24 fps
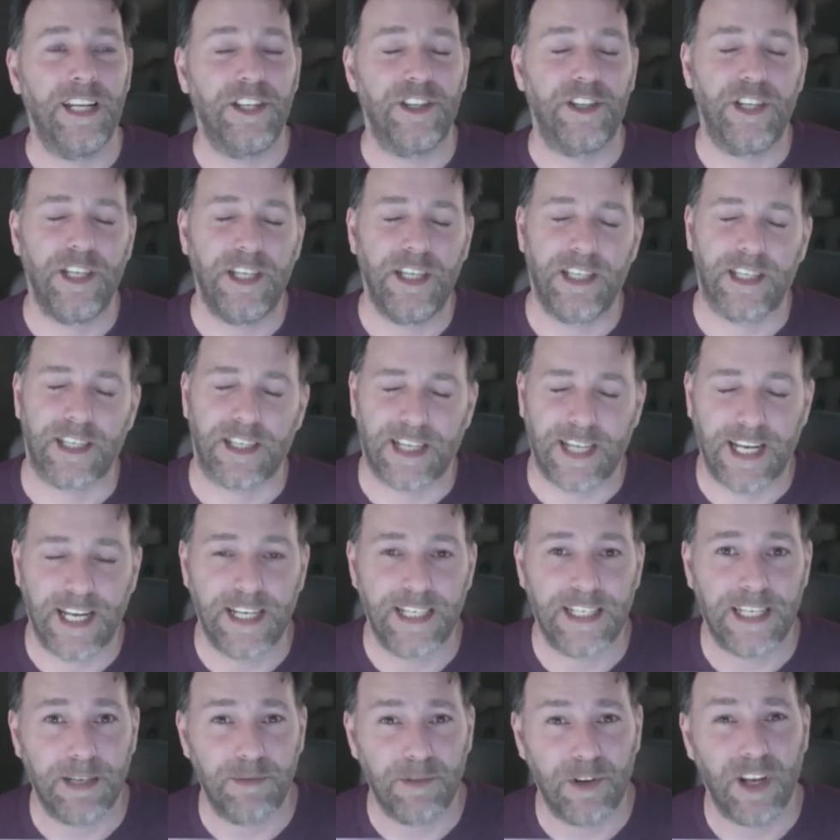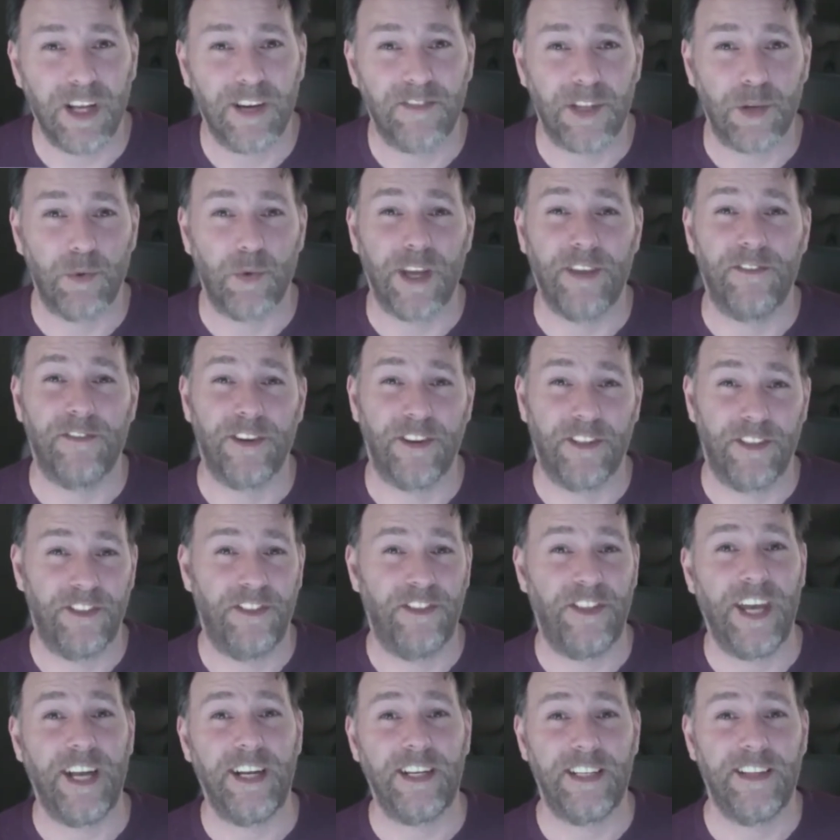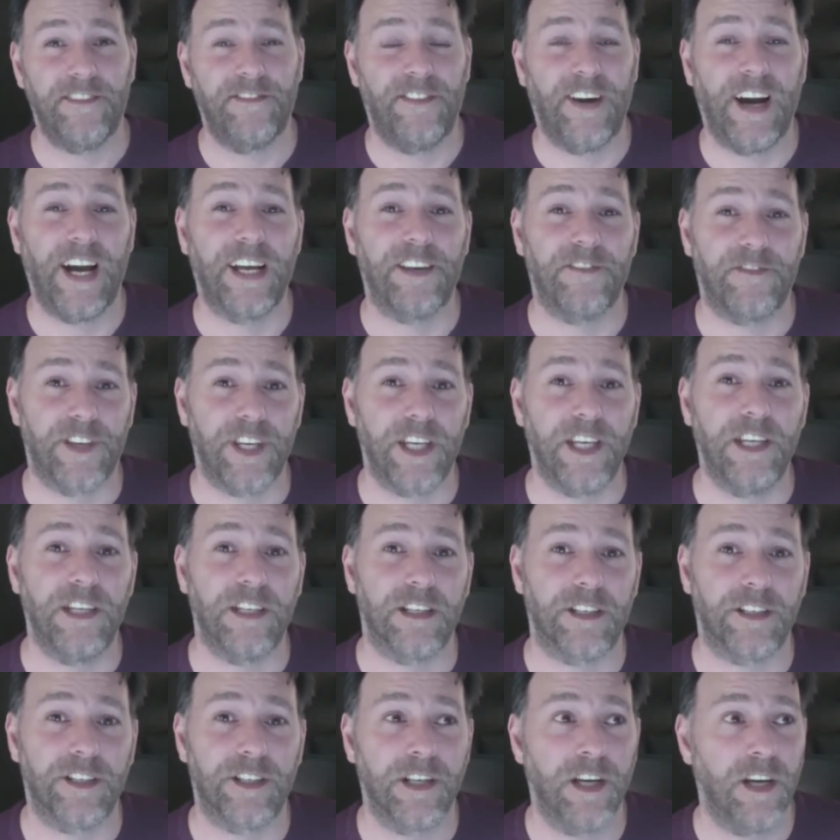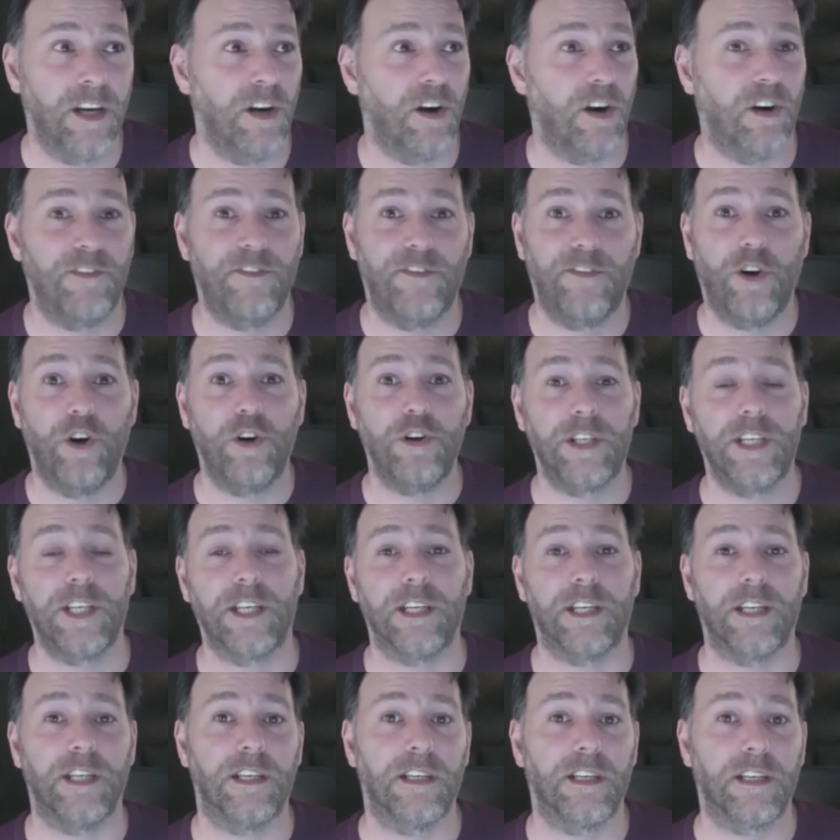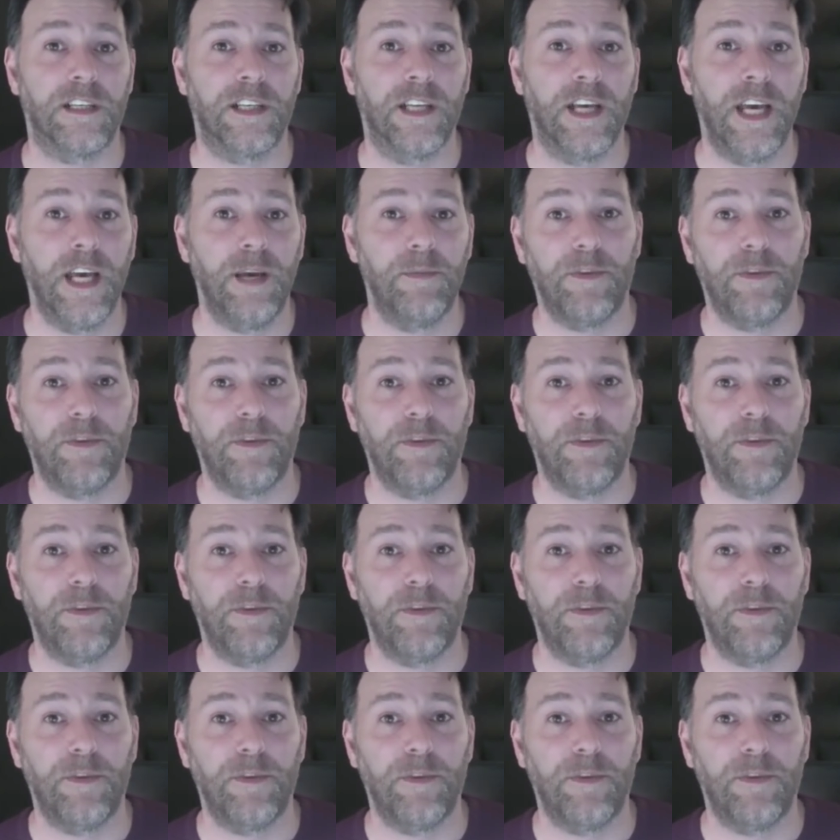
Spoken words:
Jesus Christ, I'm going to have to wait for 35 years or 40 years